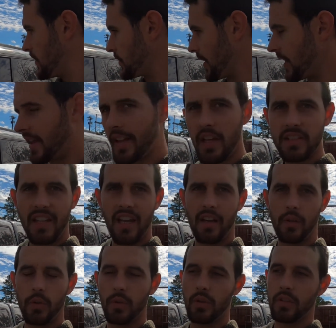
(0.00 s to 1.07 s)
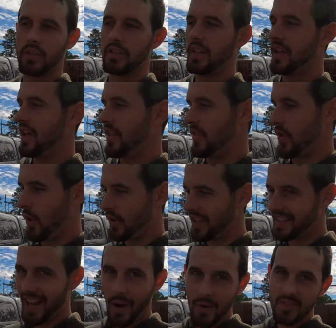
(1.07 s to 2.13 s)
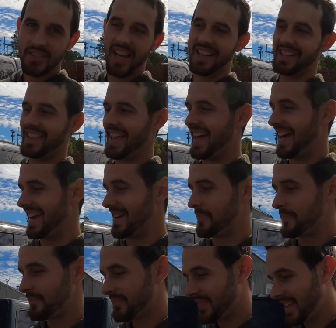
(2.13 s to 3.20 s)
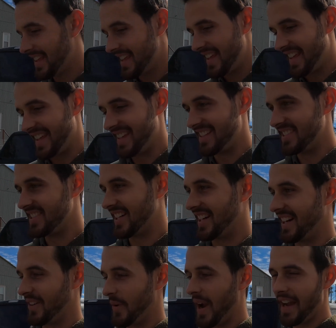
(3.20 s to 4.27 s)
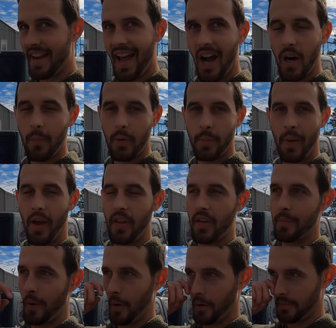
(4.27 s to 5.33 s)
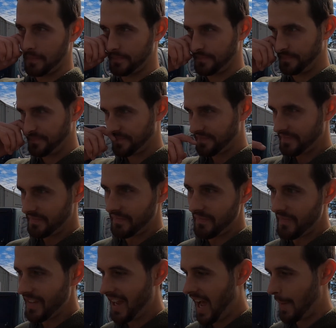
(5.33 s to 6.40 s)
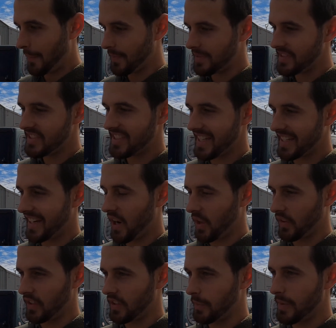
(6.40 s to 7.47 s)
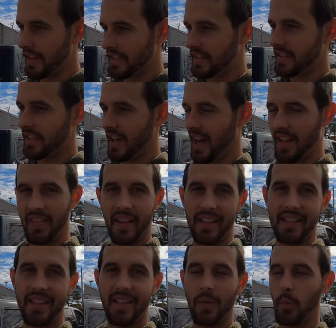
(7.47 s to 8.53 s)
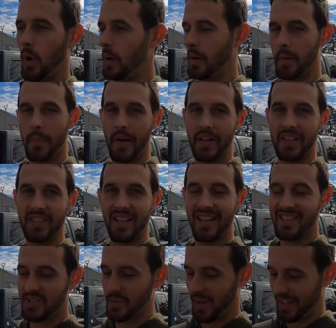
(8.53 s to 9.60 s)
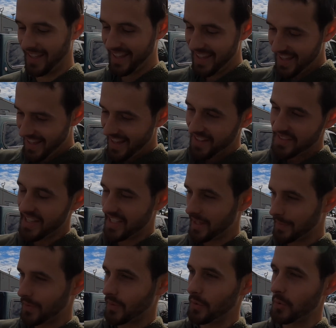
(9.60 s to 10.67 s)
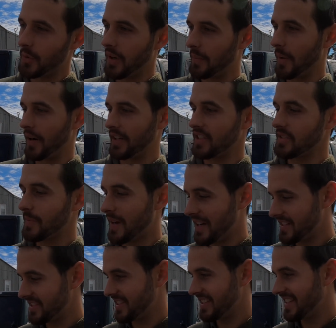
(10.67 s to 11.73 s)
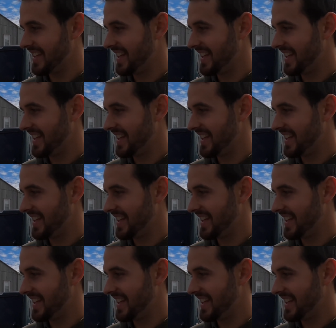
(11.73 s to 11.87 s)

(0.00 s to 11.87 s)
So I thought that was kind of cool. The only downside to that is right now I'm with my other boat. I'm sticking out a little bit on like Walmart parking lots, so I take up 2 parking spots.